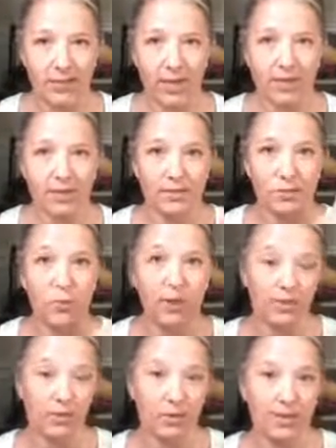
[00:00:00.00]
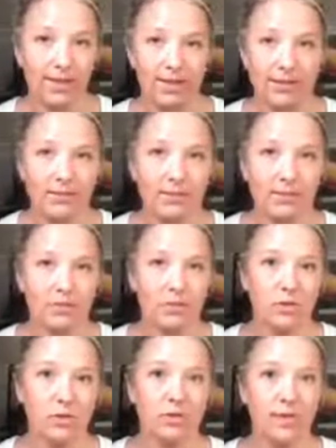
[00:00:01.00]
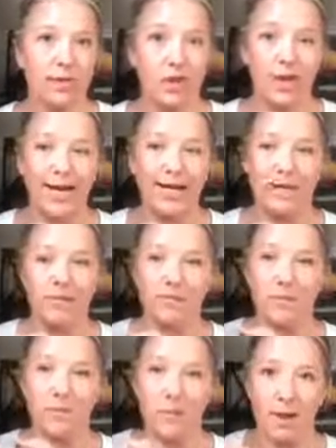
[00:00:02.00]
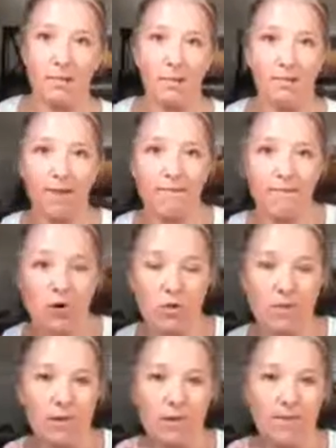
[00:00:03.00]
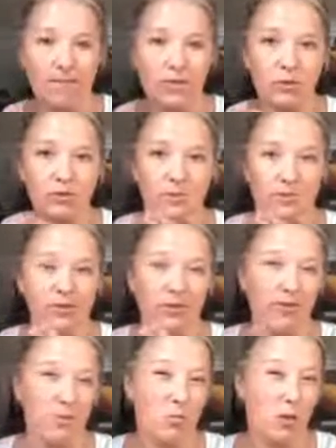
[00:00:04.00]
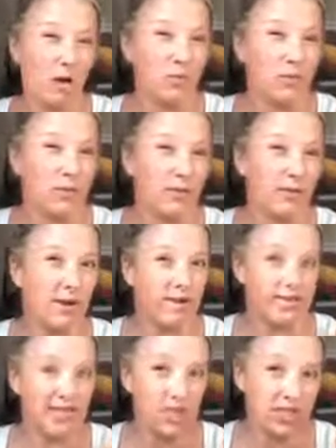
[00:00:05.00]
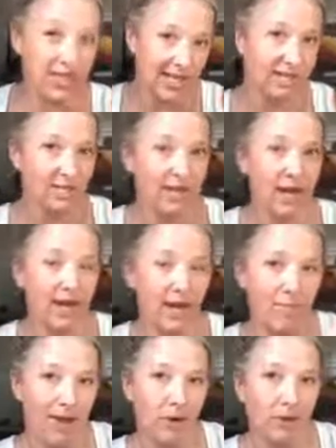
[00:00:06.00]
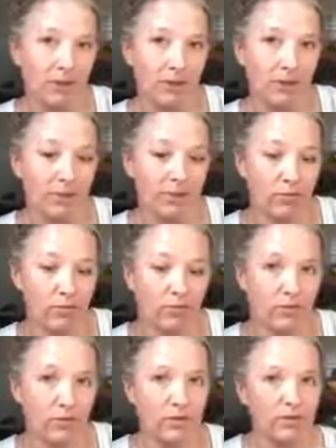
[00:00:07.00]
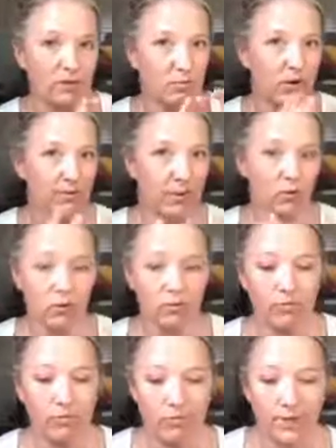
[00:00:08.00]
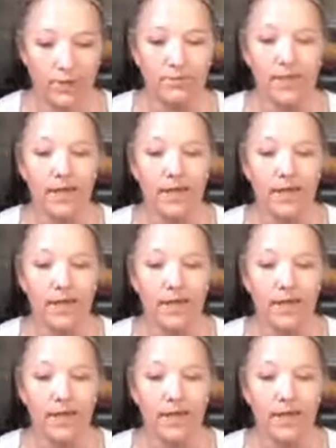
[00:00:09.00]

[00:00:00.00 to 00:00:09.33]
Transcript: Okay, so that's one thing right there. It's just, I'm trying to get from the public platform so people feel even more comfortable with their conversations into that Empowered Inspirator Life group. So it's just a private little group for everybody.